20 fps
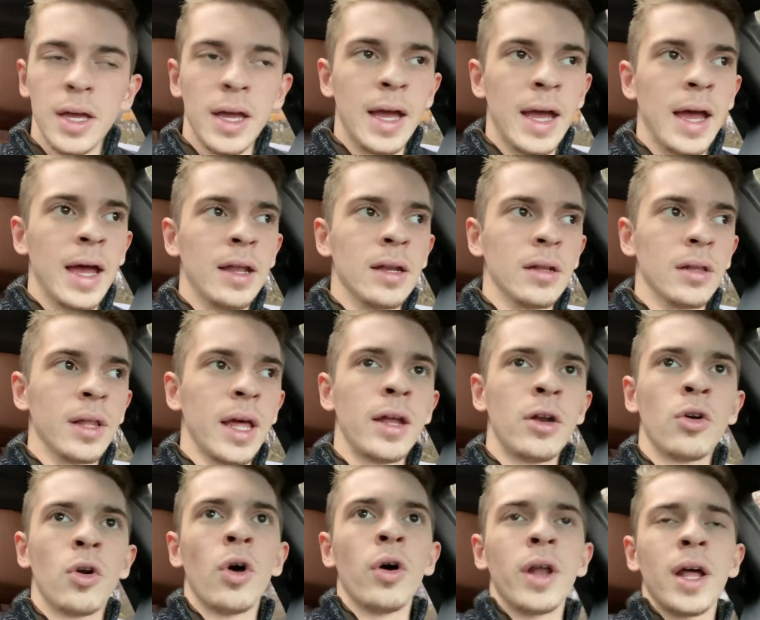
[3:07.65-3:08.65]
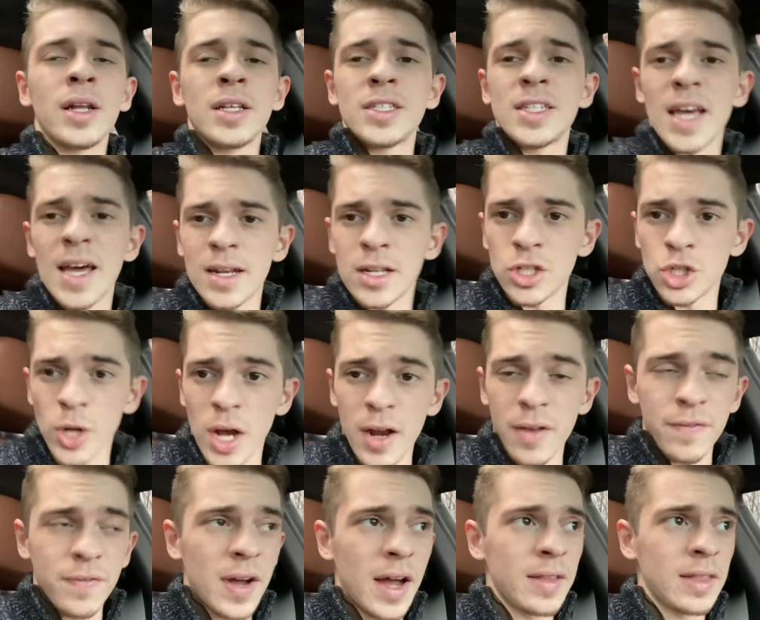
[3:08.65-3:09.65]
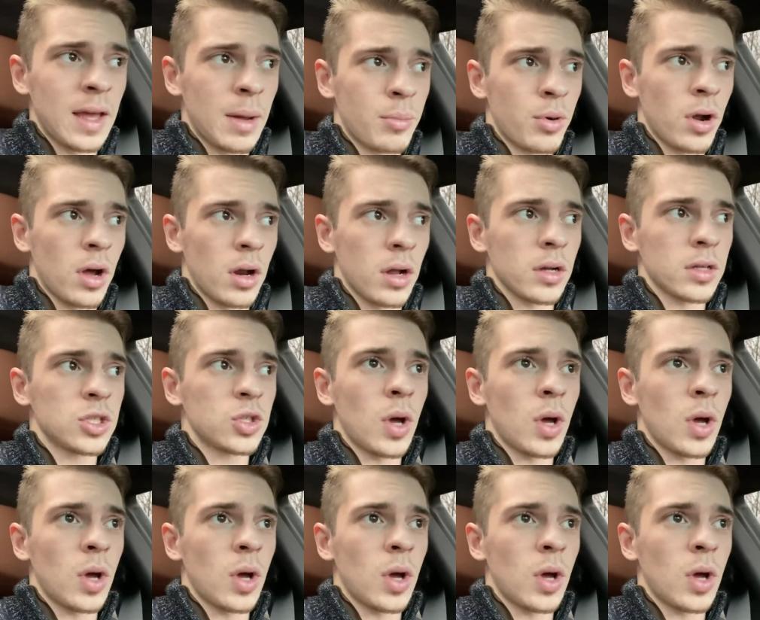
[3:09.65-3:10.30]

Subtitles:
and later on I decide to try to find that product.